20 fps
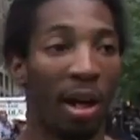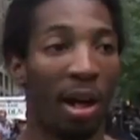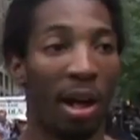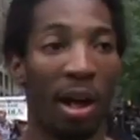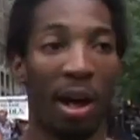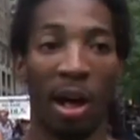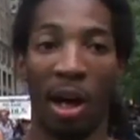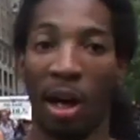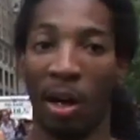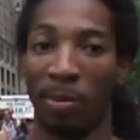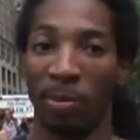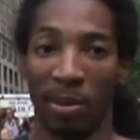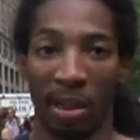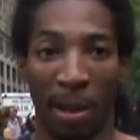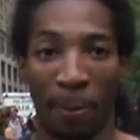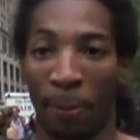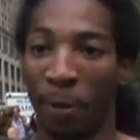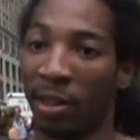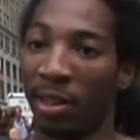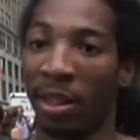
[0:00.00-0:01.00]
Um,
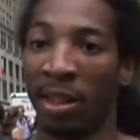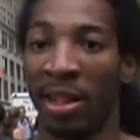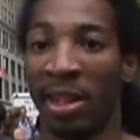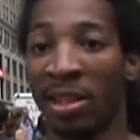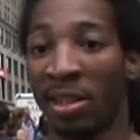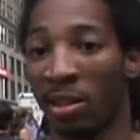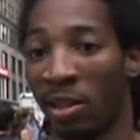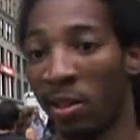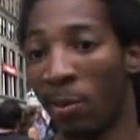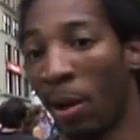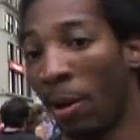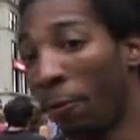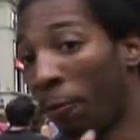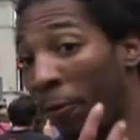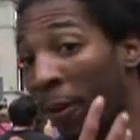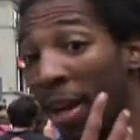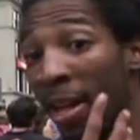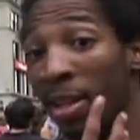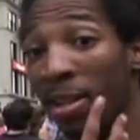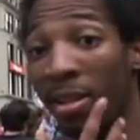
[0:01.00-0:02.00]
they put their knees into my
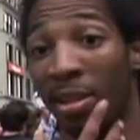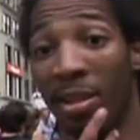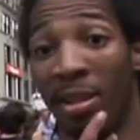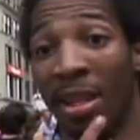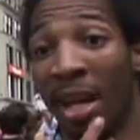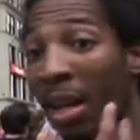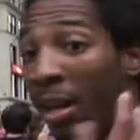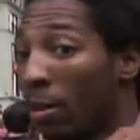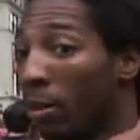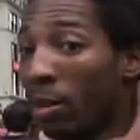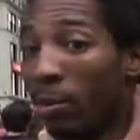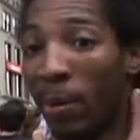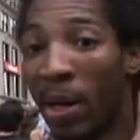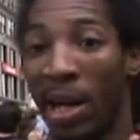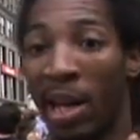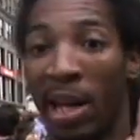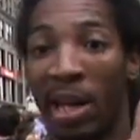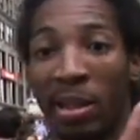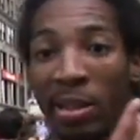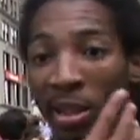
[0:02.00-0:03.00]
face, not in
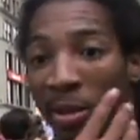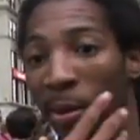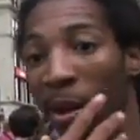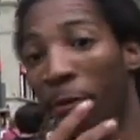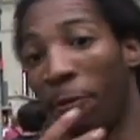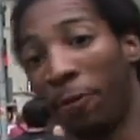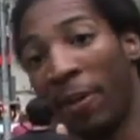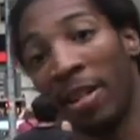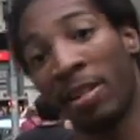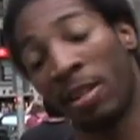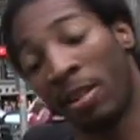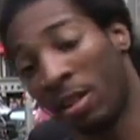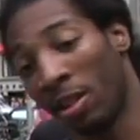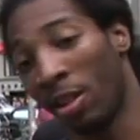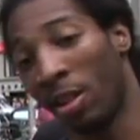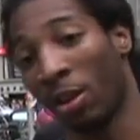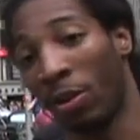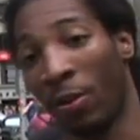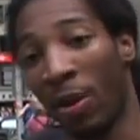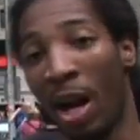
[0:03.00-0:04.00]
my head, into my face,
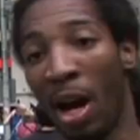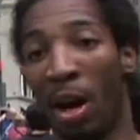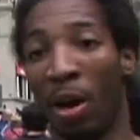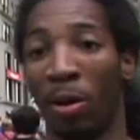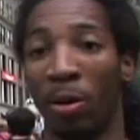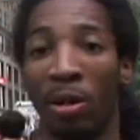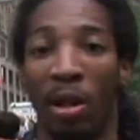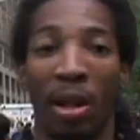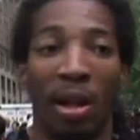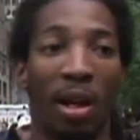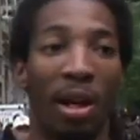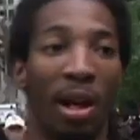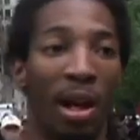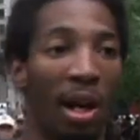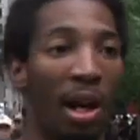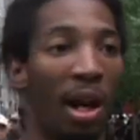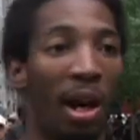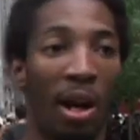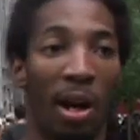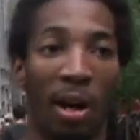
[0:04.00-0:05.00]
into the ground,
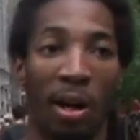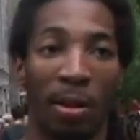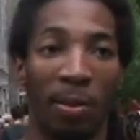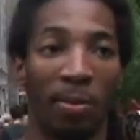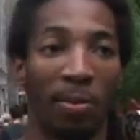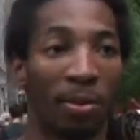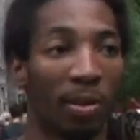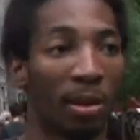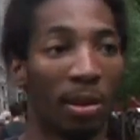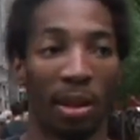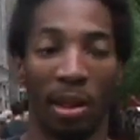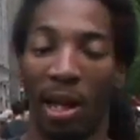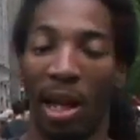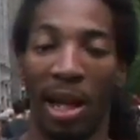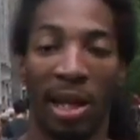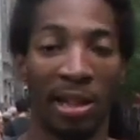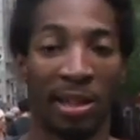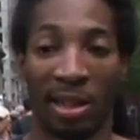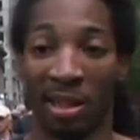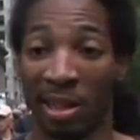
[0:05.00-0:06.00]
um,
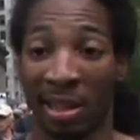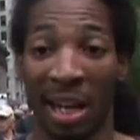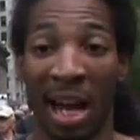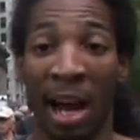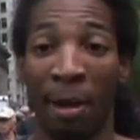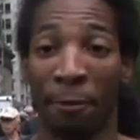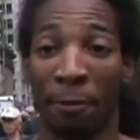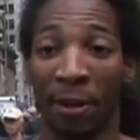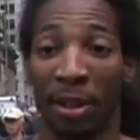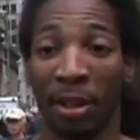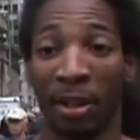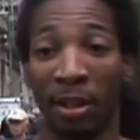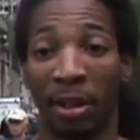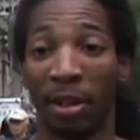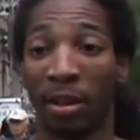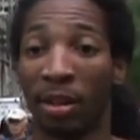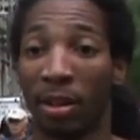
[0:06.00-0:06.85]
and just laughing.